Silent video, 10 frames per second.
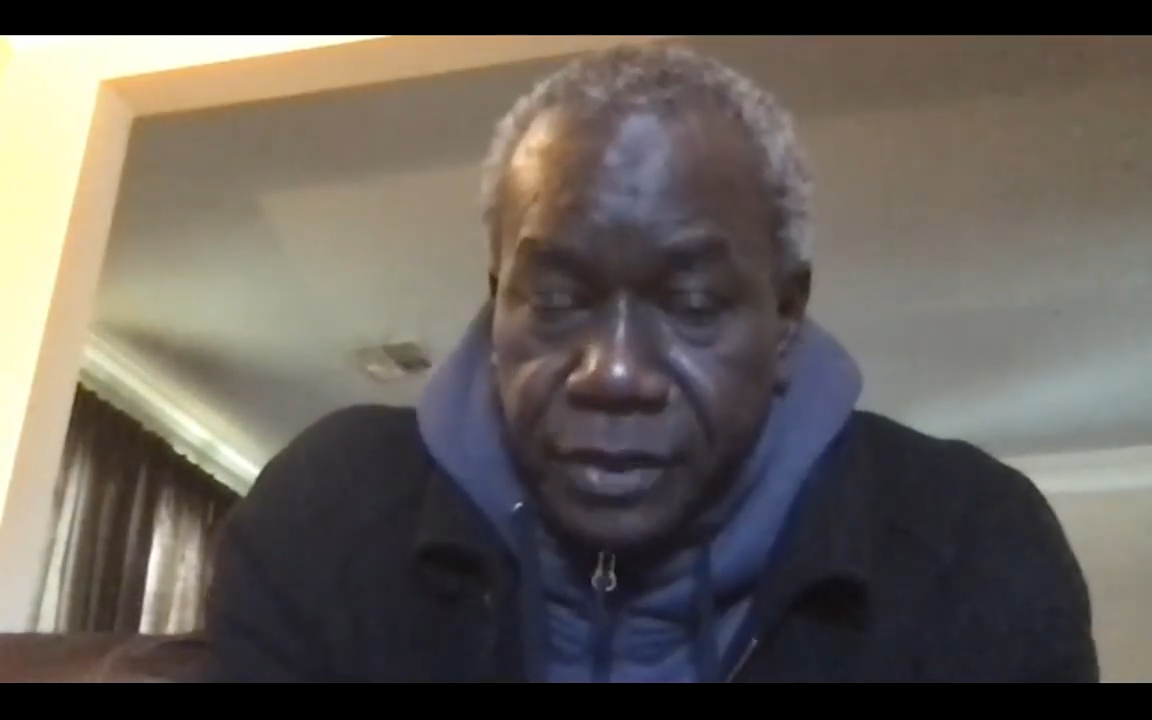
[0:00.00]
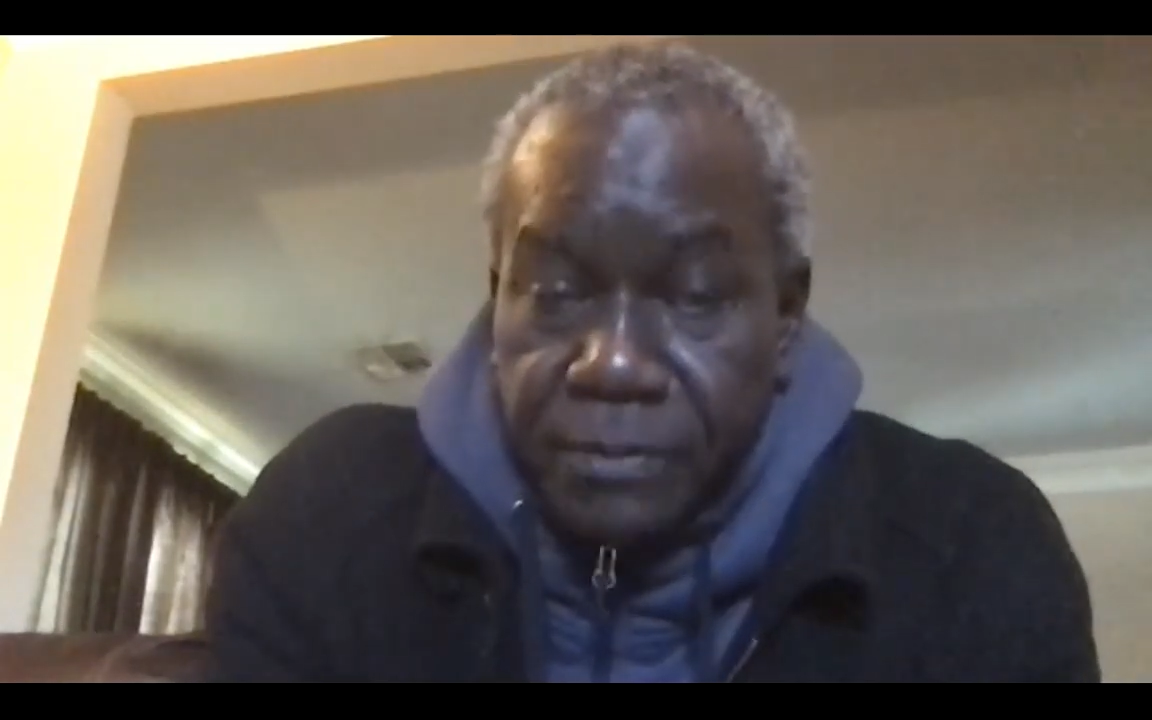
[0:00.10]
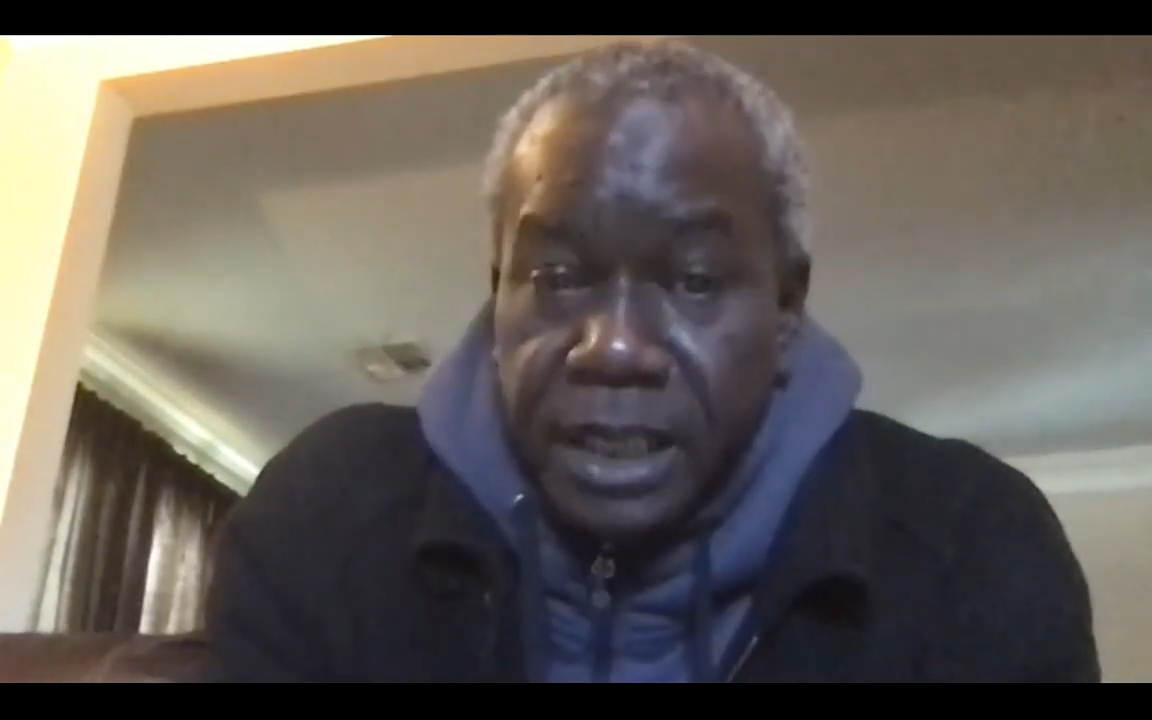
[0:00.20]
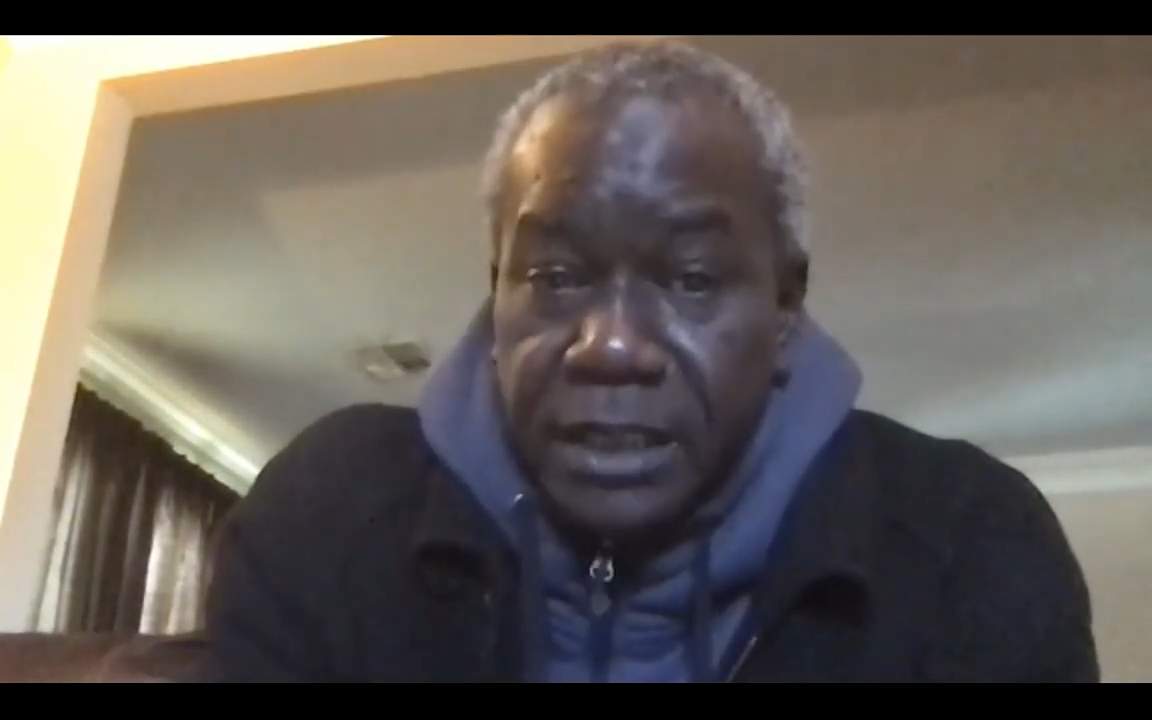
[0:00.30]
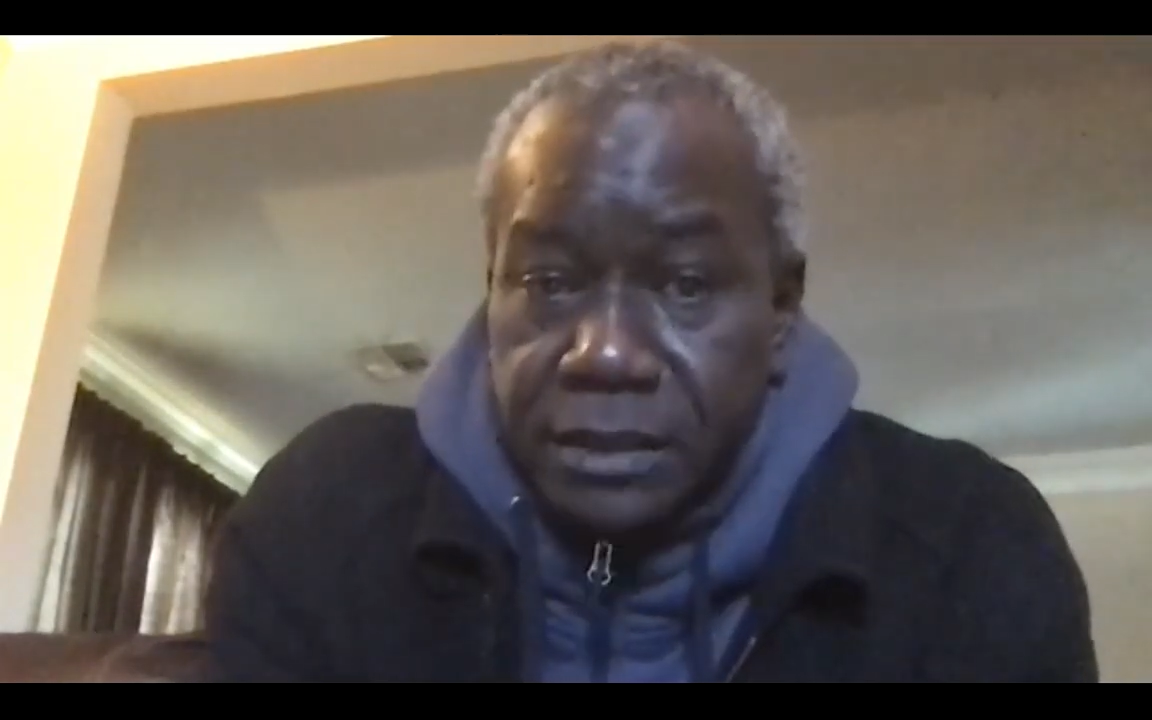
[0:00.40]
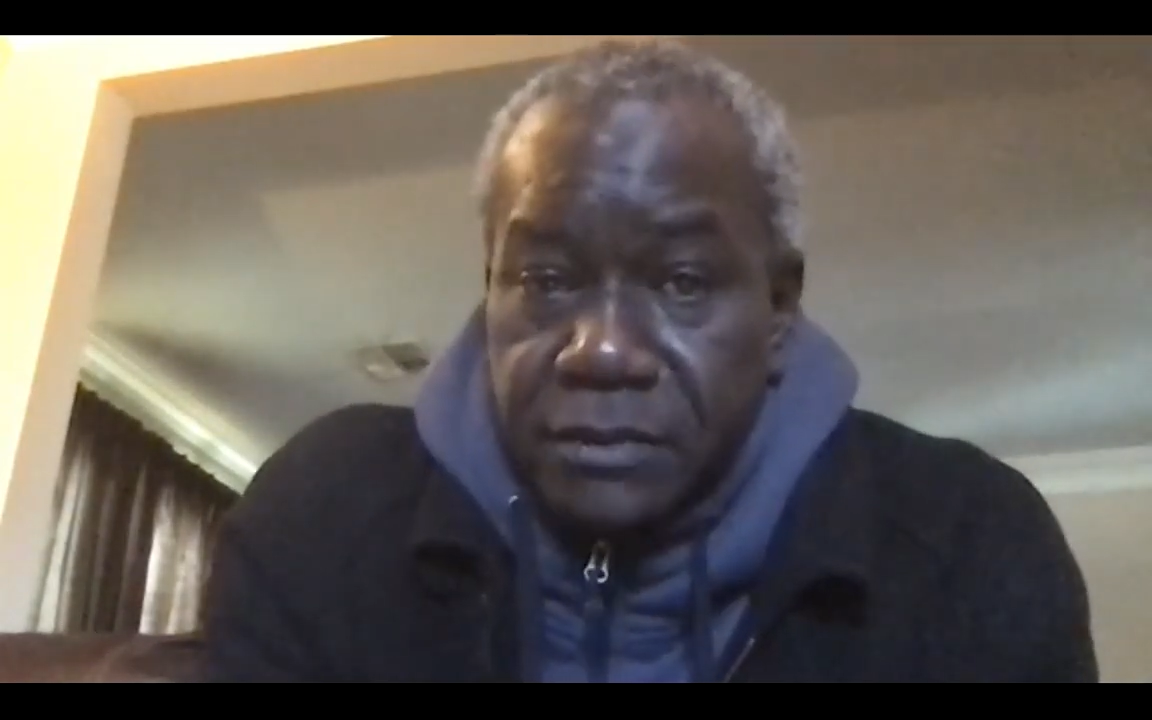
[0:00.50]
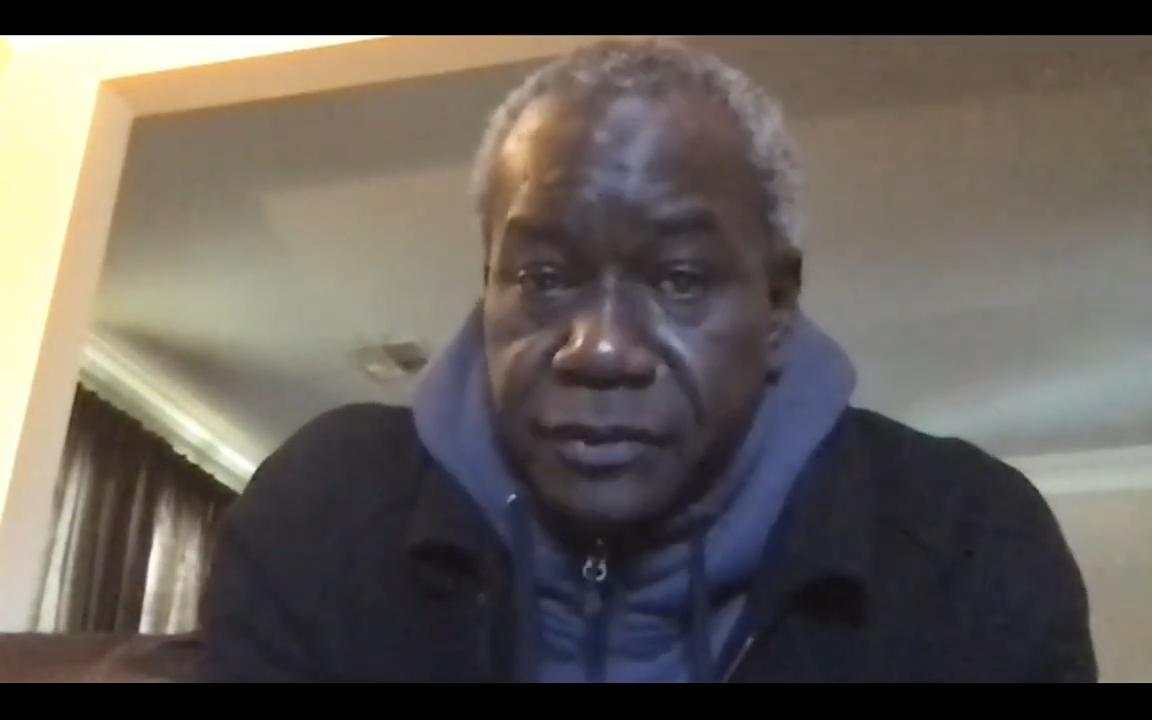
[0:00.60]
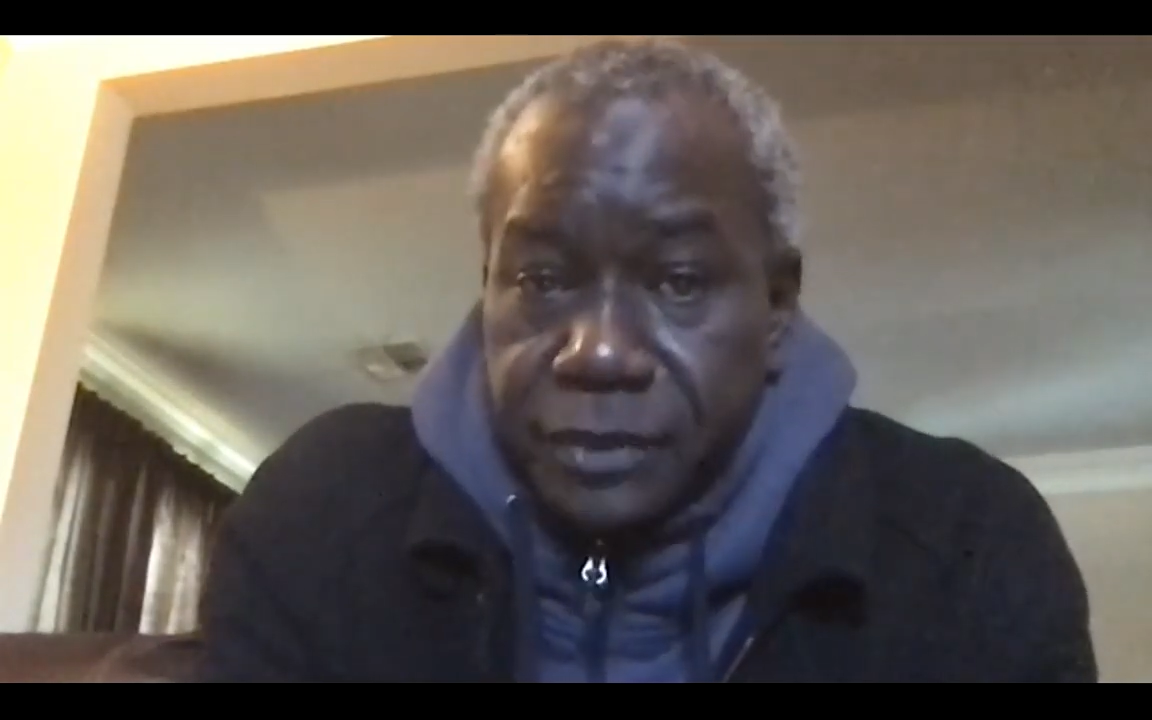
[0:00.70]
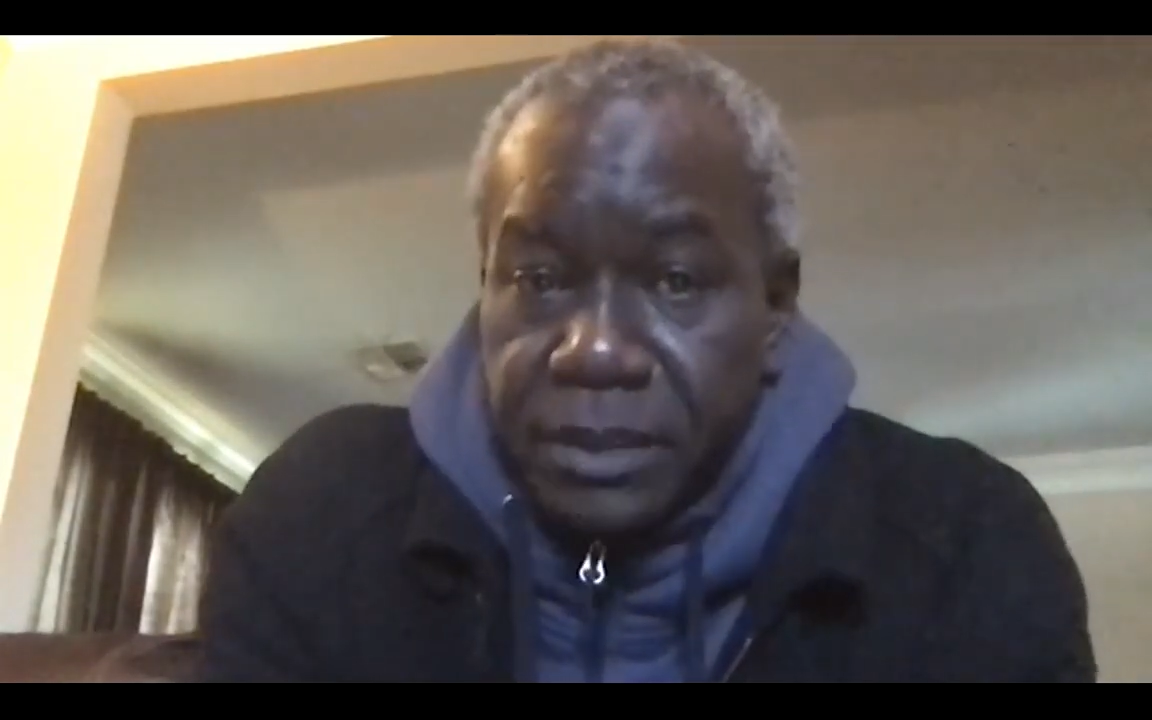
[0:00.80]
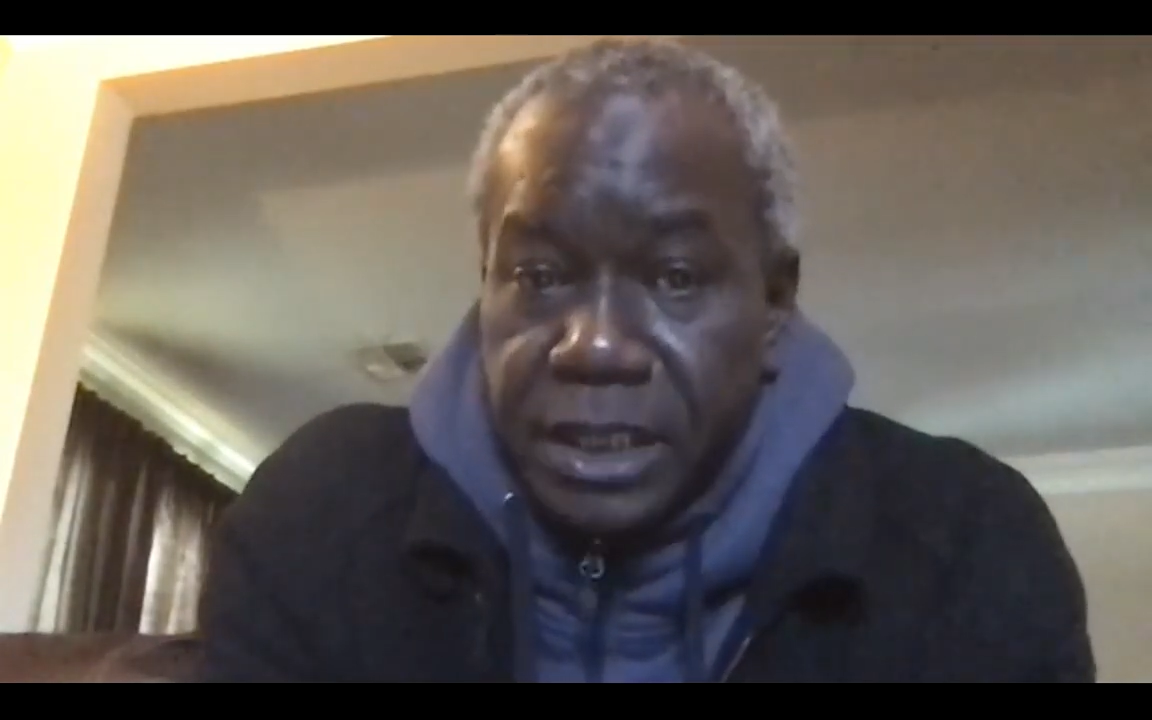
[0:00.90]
from that from